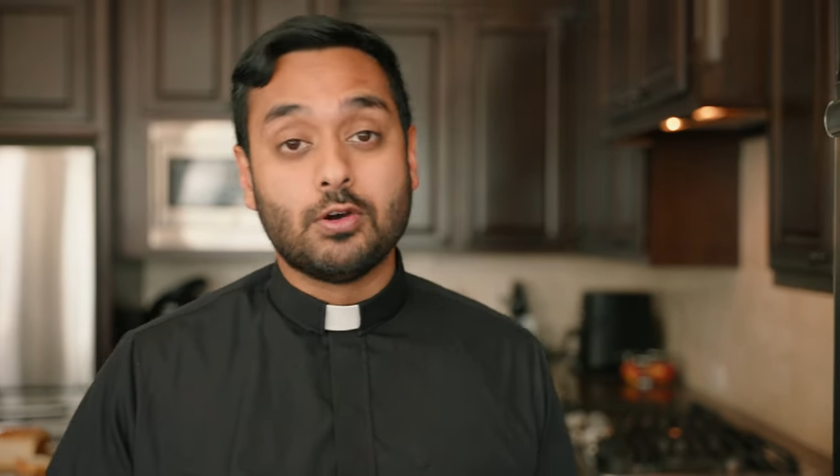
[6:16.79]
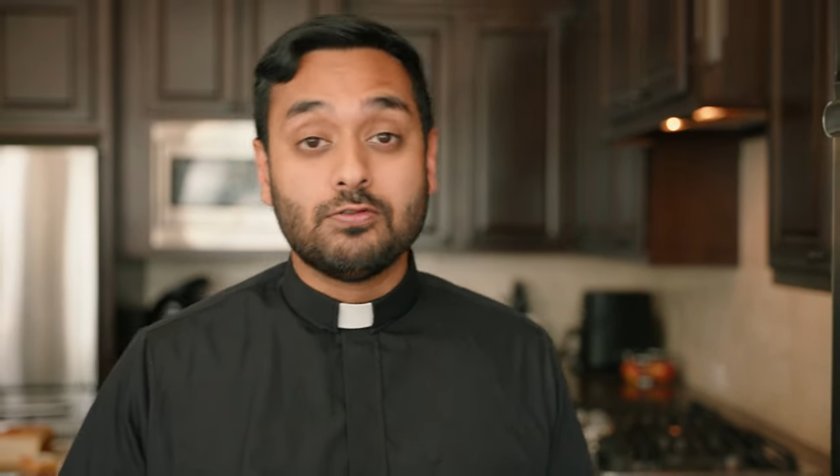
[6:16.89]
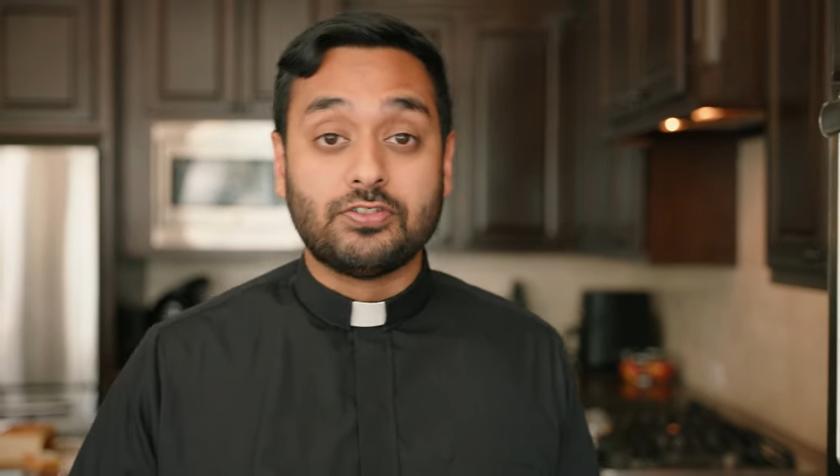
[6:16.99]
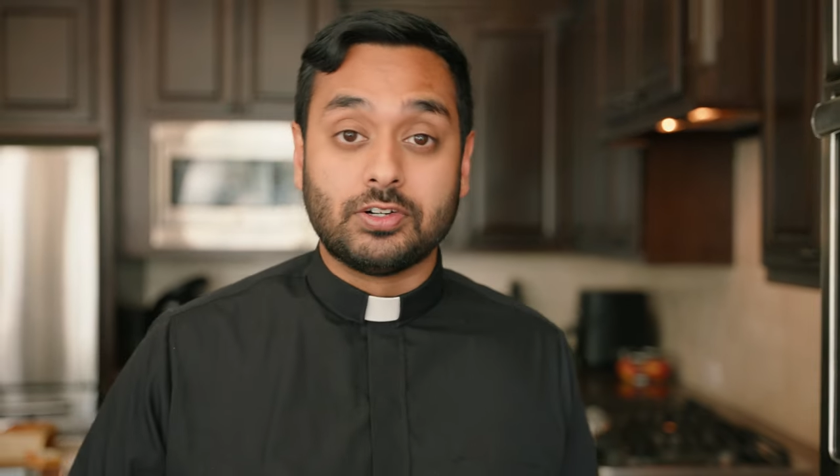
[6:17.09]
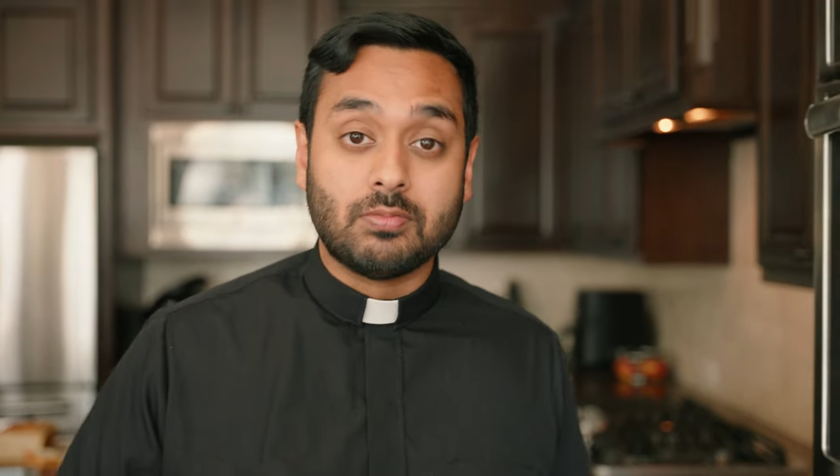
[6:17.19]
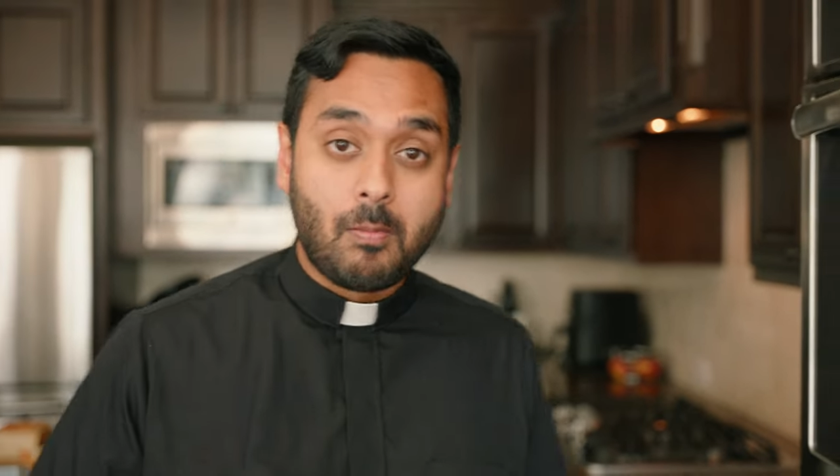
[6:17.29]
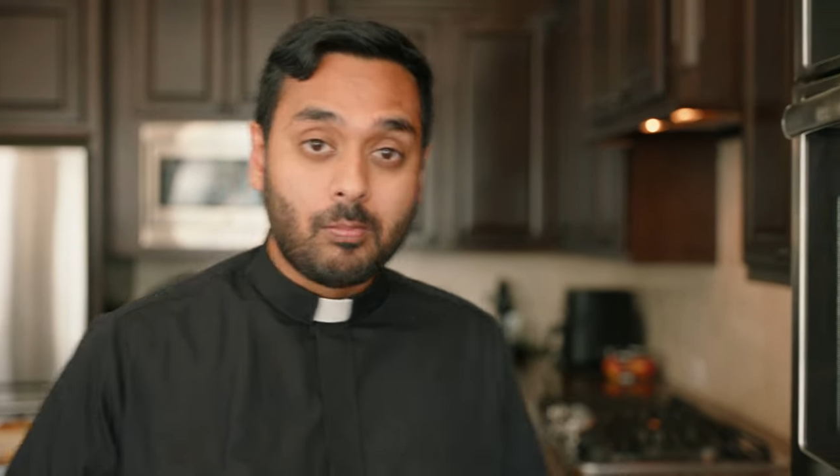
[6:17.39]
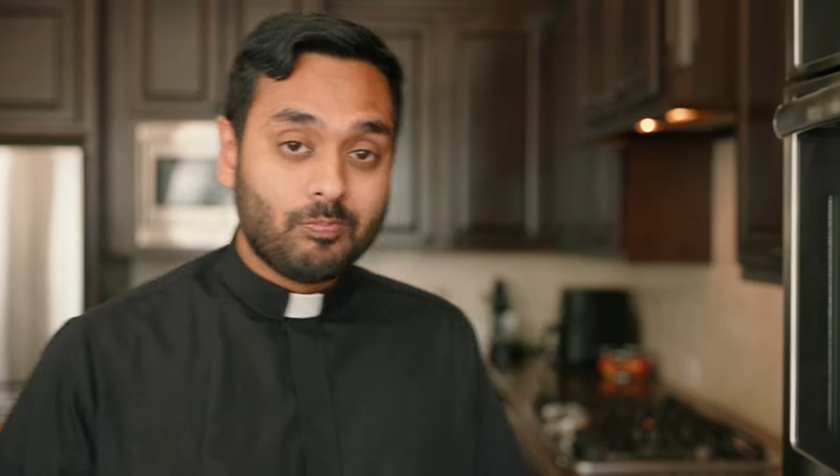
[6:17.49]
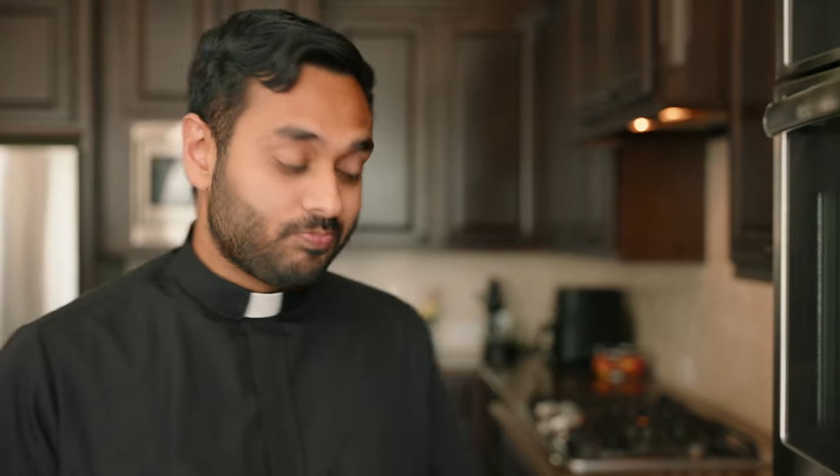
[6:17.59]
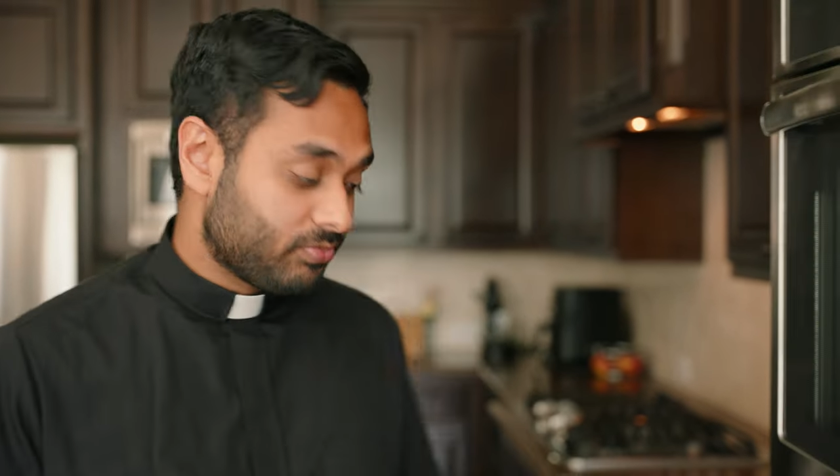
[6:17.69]
over
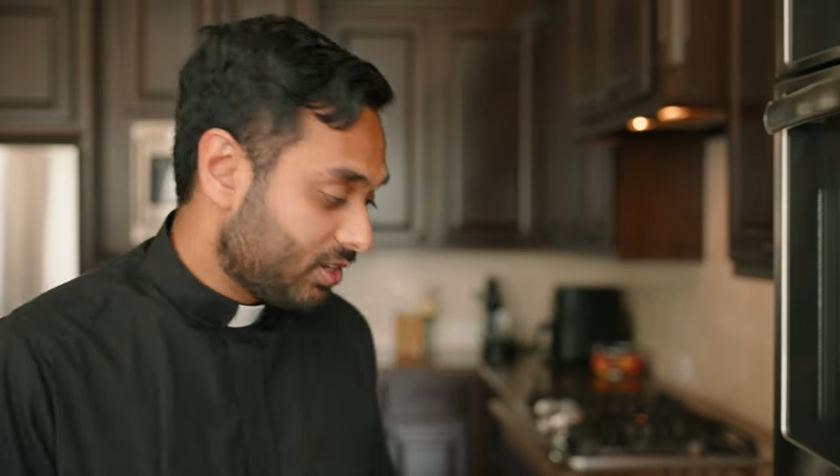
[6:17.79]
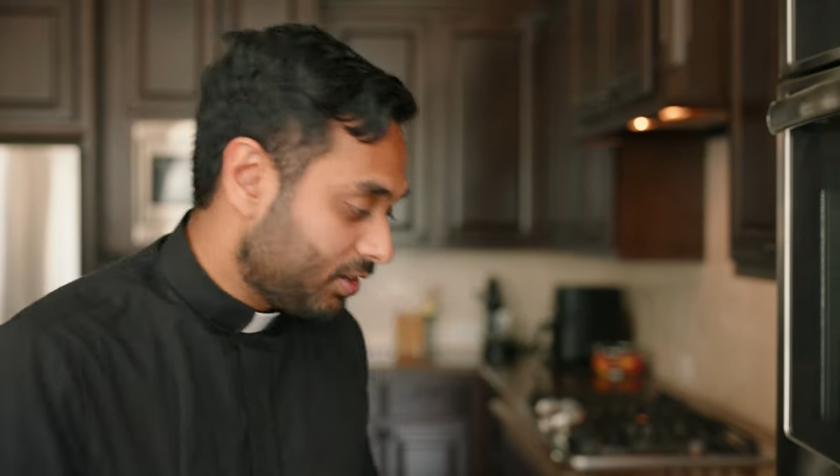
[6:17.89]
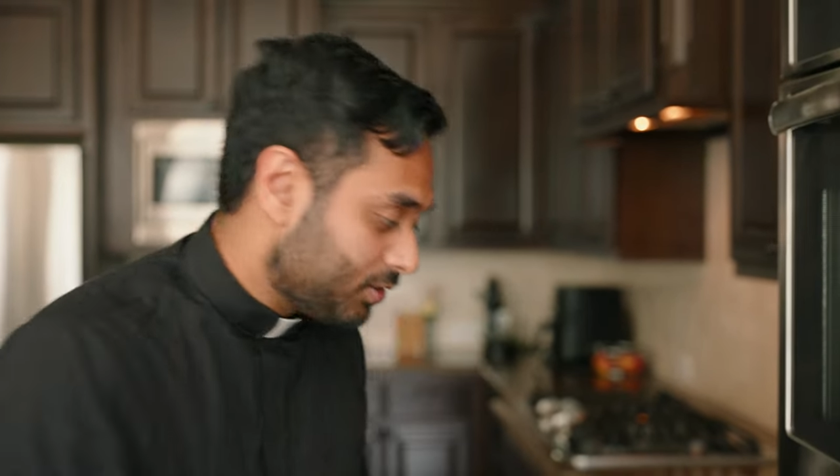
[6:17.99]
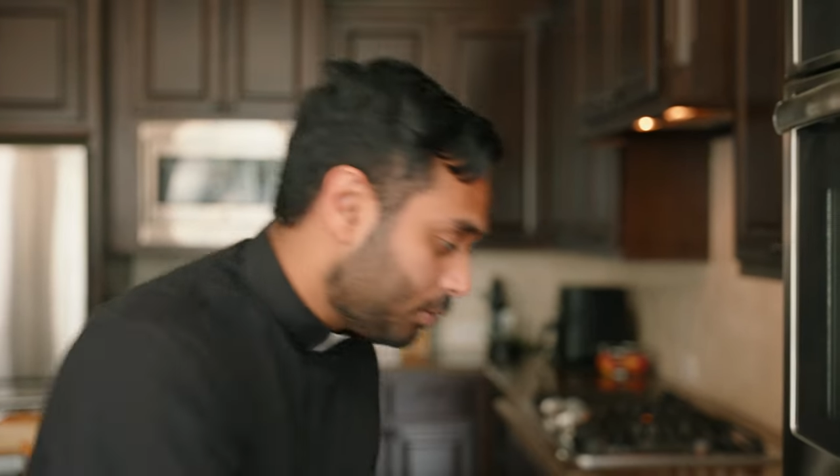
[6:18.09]
and